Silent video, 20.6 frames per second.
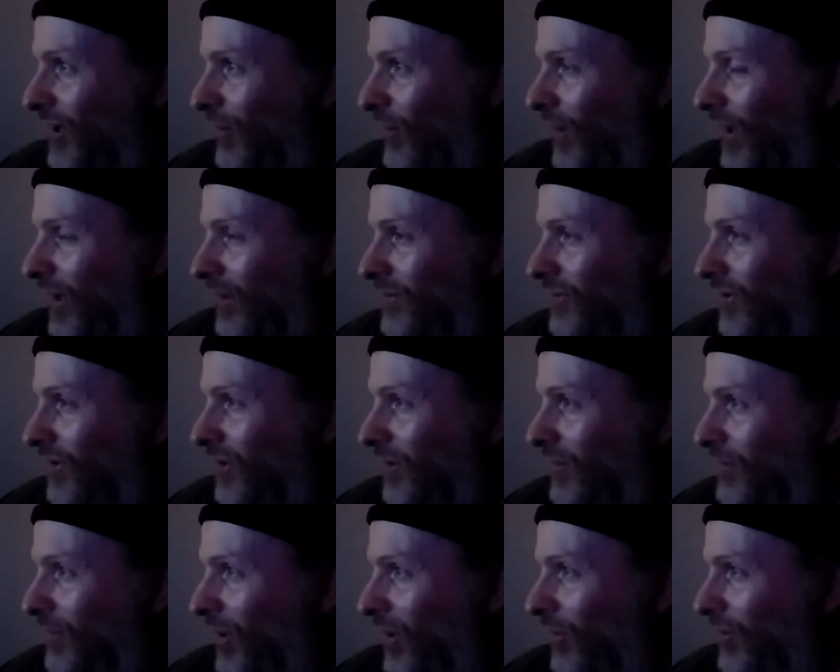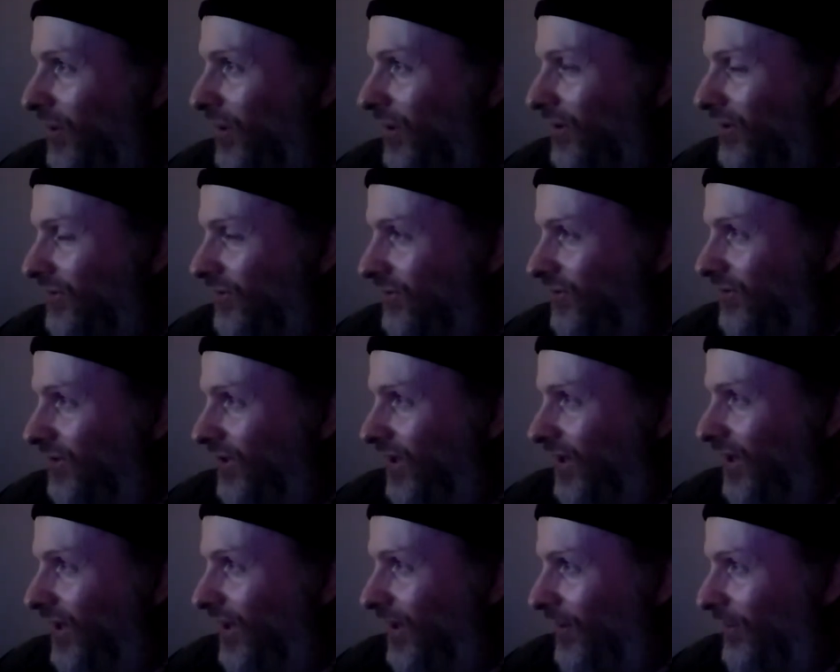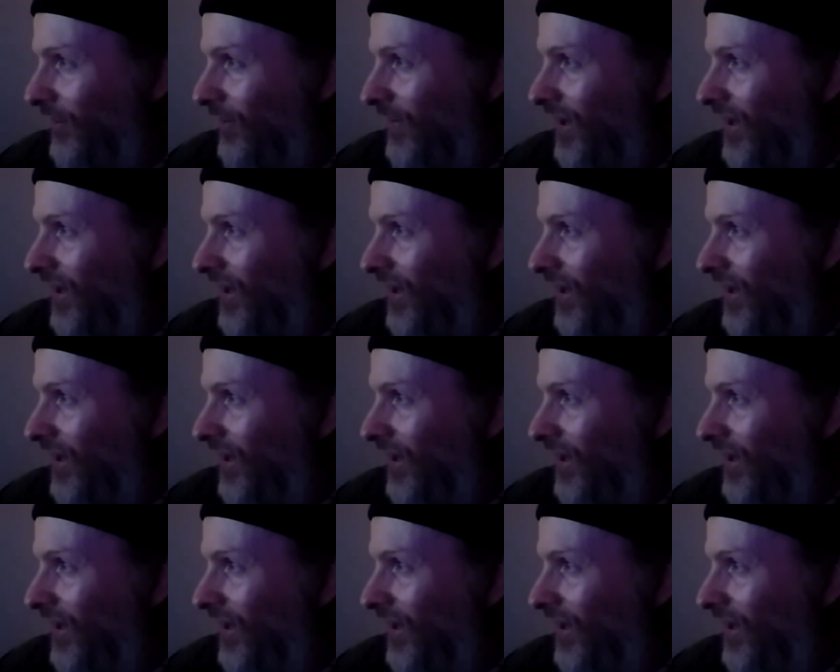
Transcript: Wilding and Bonus, um,